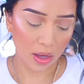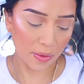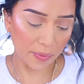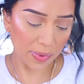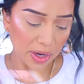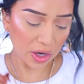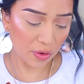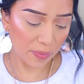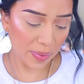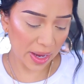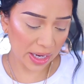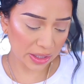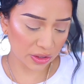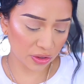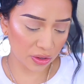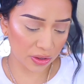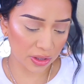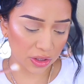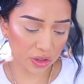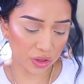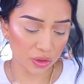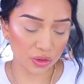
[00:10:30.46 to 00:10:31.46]
I'm going to go back
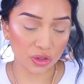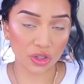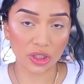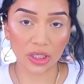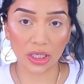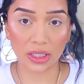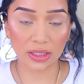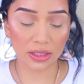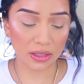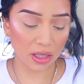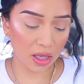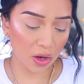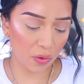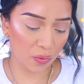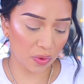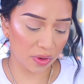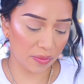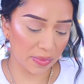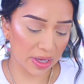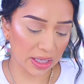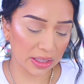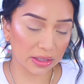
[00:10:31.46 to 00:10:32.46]
to the two shades that
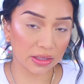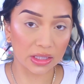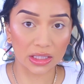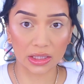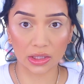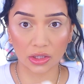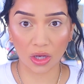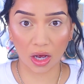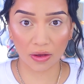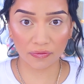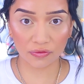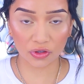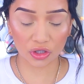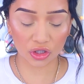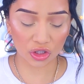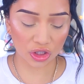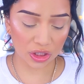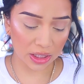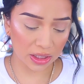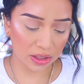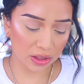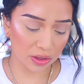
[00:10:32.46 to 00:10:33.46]
we mixed, the softer
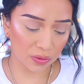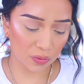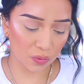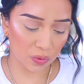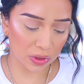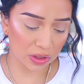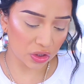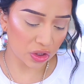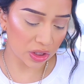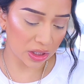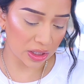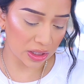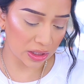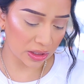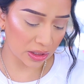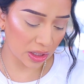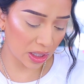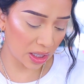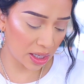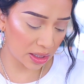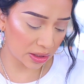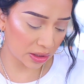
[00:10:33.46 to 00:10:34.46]
shades, which
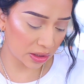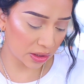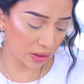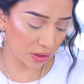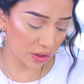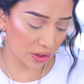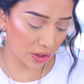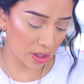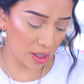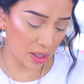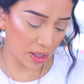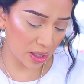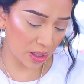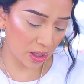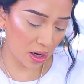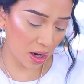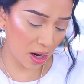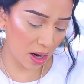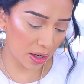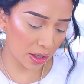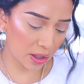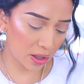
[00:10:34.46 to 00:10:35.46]
is Hustler and
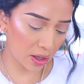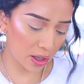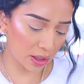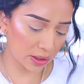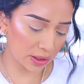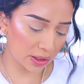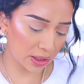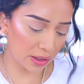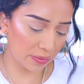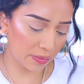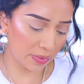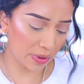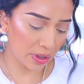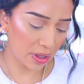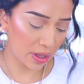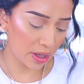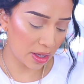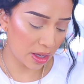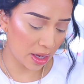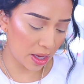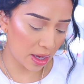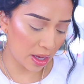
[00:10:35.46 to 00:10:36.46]
Hot Gossip.
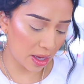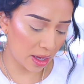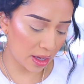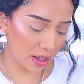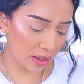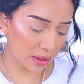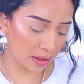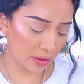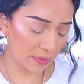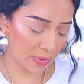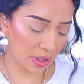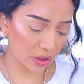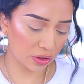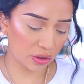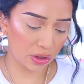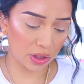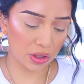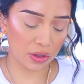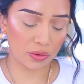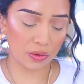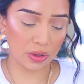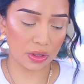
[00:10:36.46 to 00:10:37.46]
And I'm
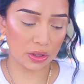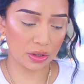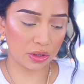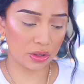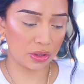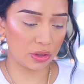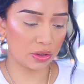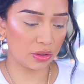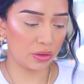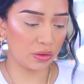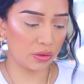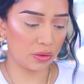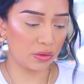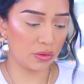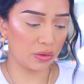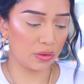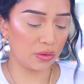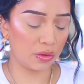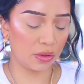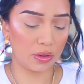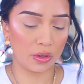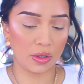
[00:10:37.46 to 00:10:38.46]
actually going
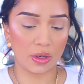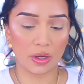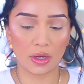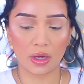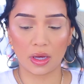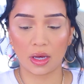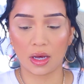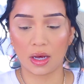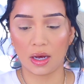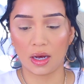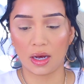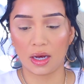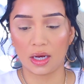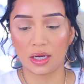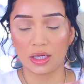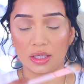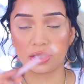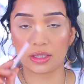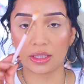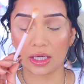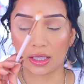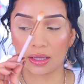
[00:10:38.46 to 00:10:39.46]
to
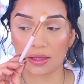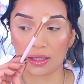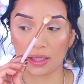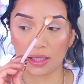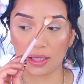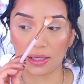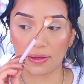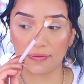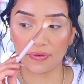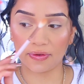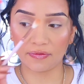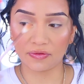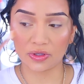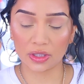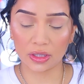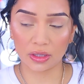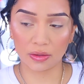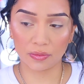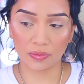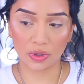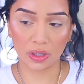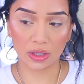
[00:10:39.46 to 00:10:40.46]
take the
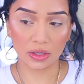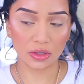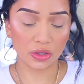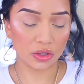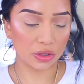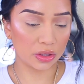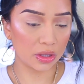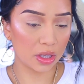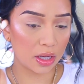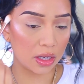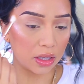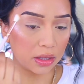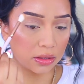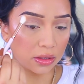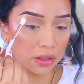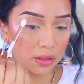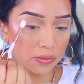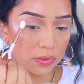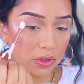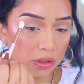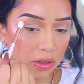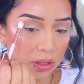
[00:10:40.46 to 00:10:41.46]
E15 brush
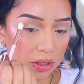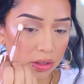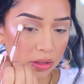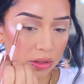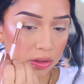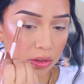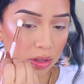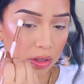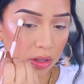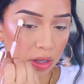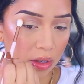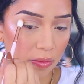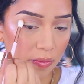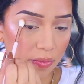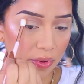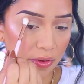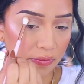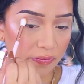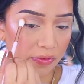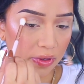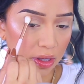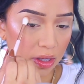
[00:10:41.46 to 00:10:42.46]
and I'm just going to start
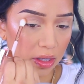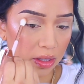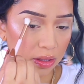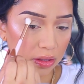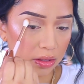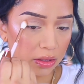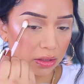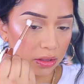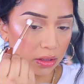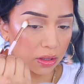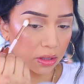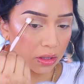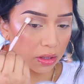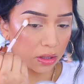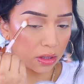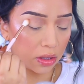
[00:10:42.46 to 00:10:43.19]
buffing it